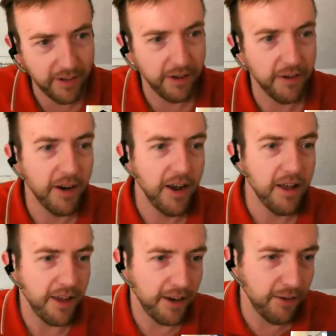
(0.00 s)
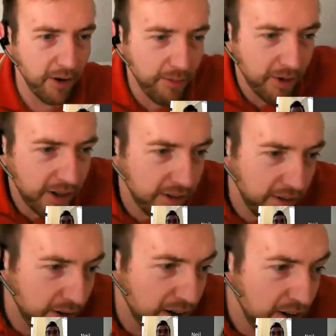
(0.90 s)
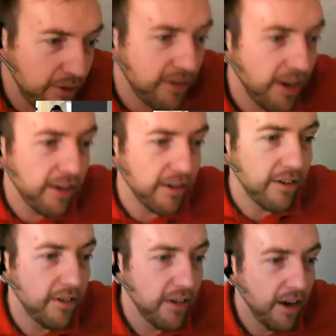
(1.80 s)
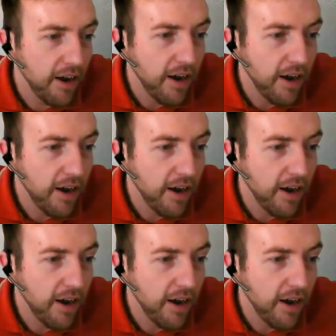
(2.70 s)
So thank you, Rama. So can you tell us